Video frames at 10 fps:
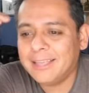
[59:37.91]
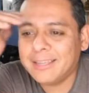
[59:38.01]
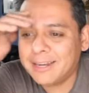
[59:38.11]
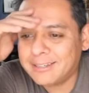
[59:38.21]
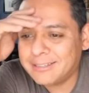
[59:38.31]

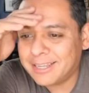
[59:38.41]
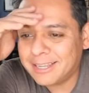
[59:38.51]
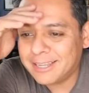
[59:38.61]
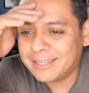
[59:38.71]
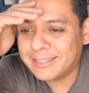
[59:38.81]
you know, it's
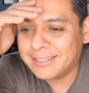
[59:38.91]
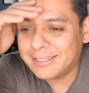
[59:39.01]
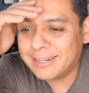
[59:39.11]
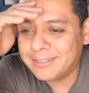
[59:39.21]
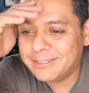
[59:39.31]
like,
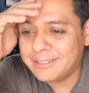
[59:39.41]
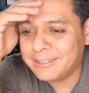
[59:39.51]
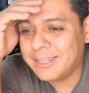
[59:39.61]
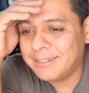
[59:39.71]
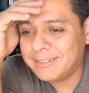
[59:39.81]
are you
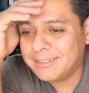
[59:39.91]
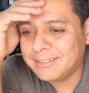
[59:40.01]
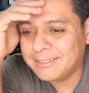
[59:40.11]
joking?